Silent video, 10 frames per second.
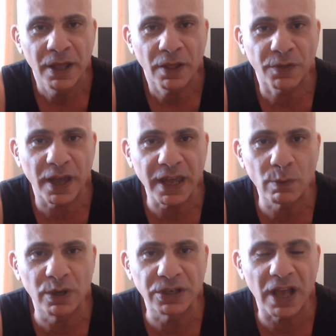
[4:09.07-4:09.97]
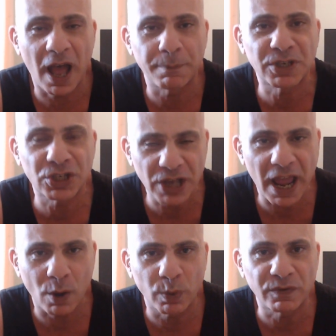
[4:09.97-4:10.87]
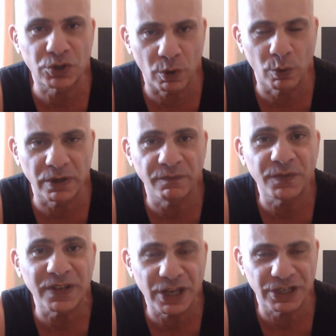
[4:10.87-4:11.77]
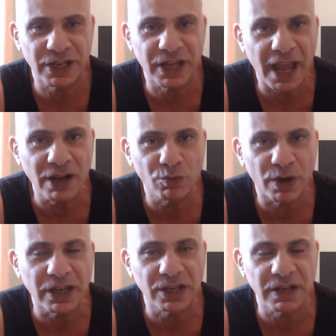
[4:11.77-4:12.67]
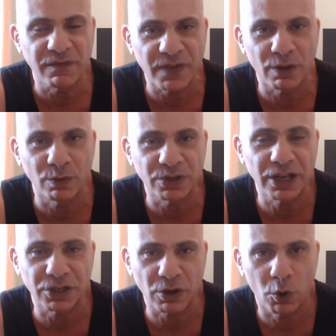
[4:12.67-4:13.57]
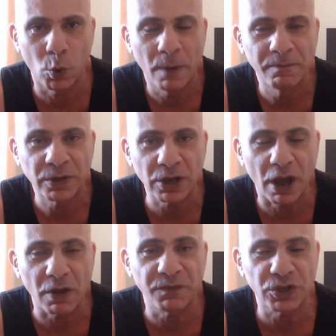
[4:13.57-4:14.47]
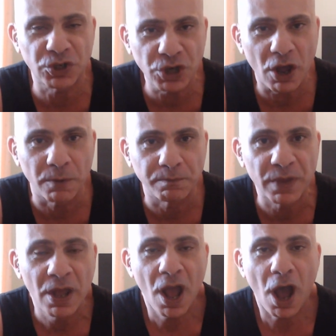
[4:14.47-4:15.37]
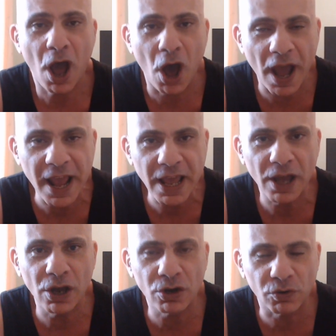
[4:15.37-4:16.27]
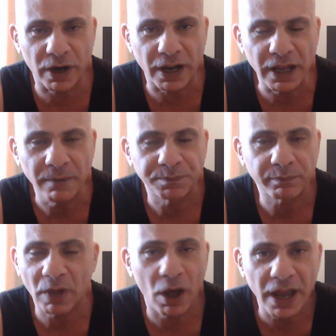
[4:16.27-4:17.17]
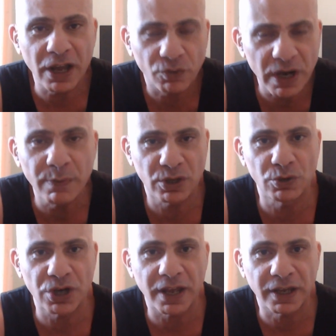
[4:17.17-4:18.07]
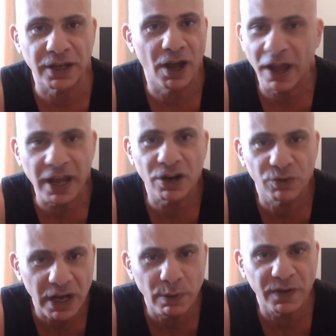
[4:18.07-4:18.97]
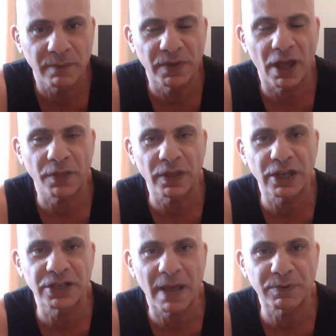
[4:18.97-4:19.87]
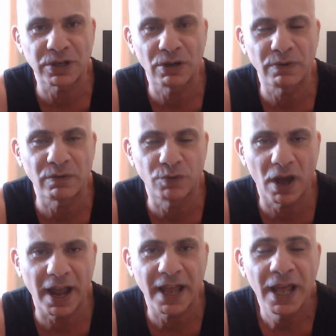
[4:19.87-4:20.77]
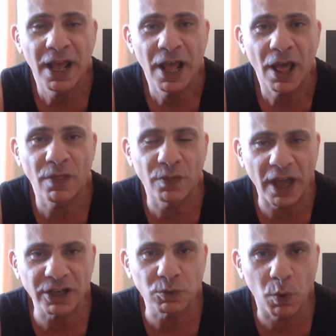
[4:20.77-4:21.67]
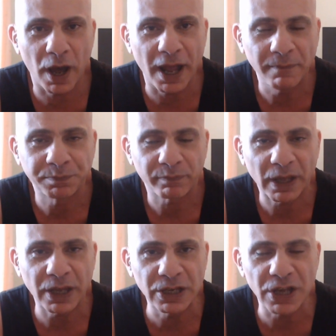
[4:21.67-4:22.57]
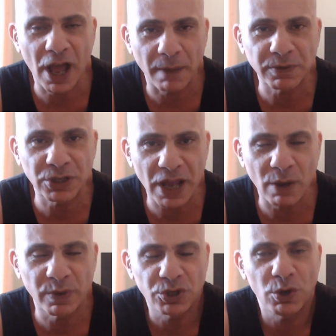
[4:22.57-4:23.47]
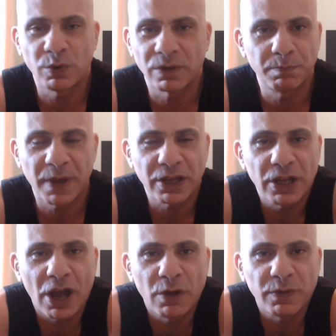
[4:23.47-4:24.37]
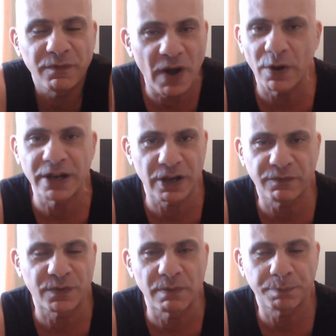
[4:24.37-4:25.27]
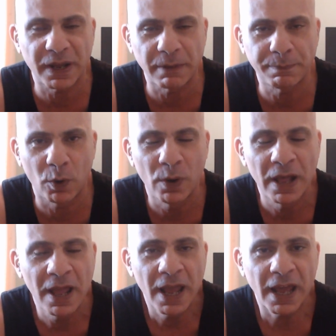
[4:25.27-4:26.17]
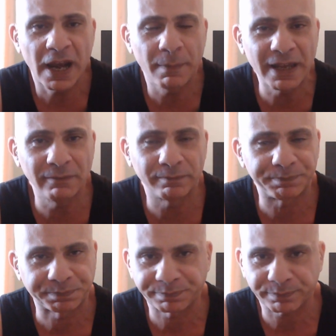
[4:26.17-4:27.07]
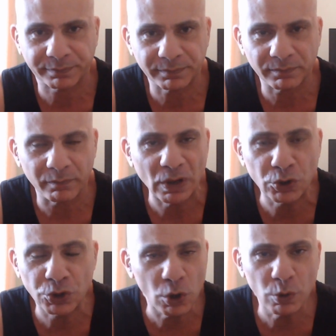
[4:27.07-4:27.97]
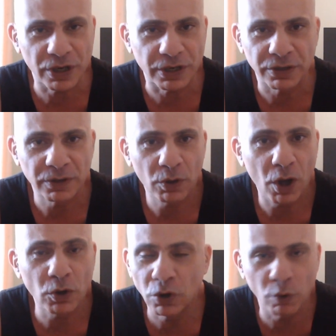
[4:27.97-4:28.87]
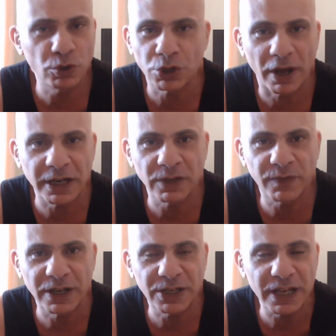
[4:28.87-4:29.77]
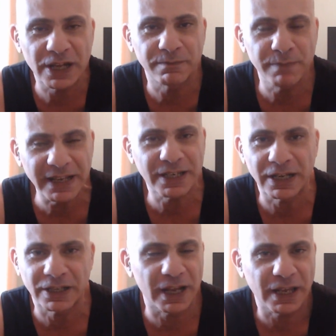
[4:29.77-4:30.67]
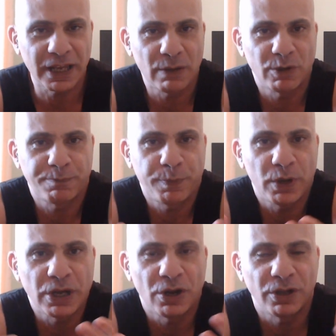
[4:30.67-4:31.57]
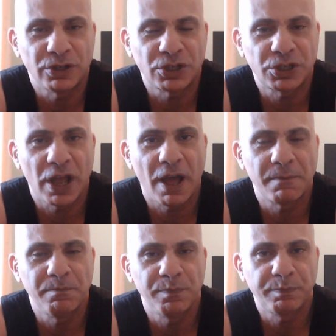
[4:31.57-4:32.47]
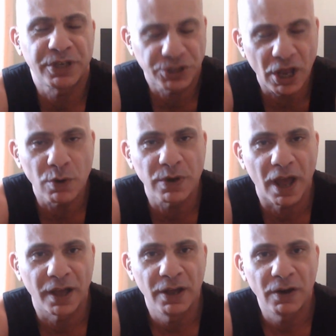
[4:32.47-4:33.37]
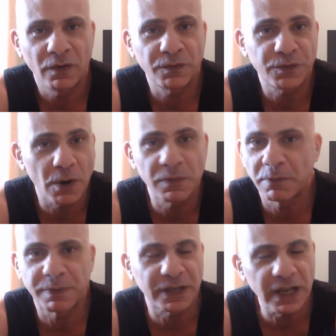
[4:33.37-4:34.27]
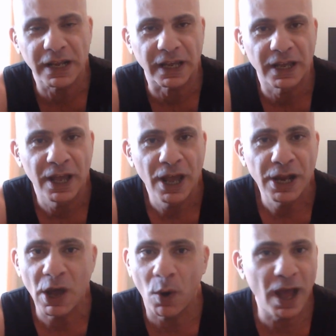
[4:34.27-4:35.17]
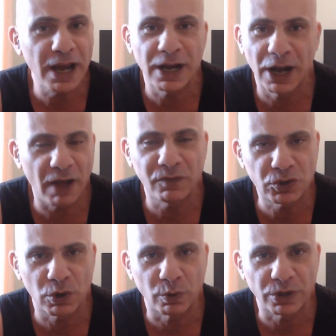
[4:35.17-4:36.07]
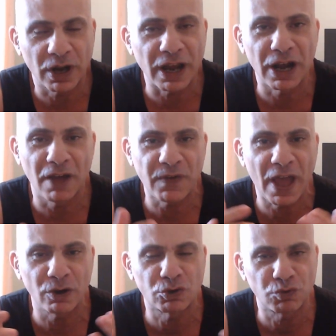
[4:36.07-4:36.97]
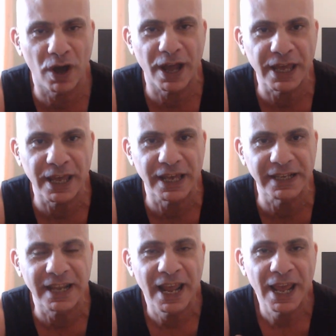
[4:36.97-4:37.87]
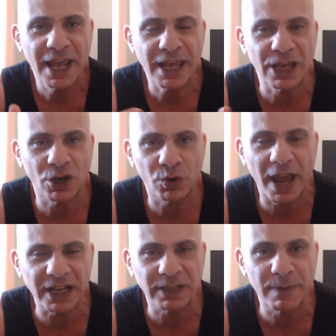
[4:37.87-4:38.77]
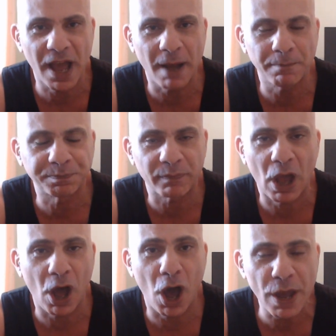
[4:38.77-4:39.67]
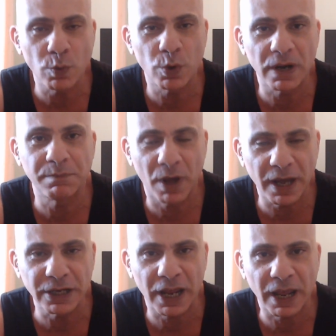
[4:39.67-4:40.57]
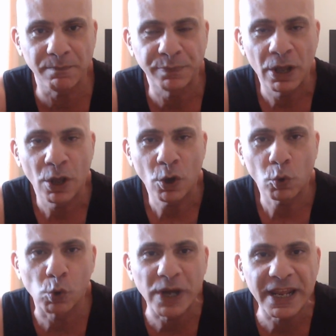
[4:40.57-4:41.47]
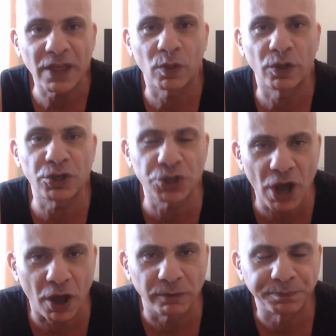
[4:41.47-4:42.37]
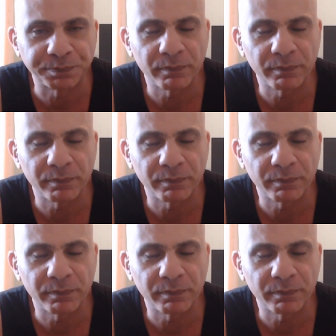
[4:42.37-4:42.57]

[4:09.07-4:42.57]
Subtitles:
That he was upset with Jordan for kissing Henry because he feels it's all, you know, for show. I agree with you, Jenkin. I agree with him there. I think he's absolutely right. And that's why he's upset with Jordan. But, you know, they're very different people. And I mean, Jordan on launch night in his VT admitted that he was putting on some persona from the beginning. Now, I love Jordan. I love how dry he is. He cracks me up. I wouldn't mind him winning the show.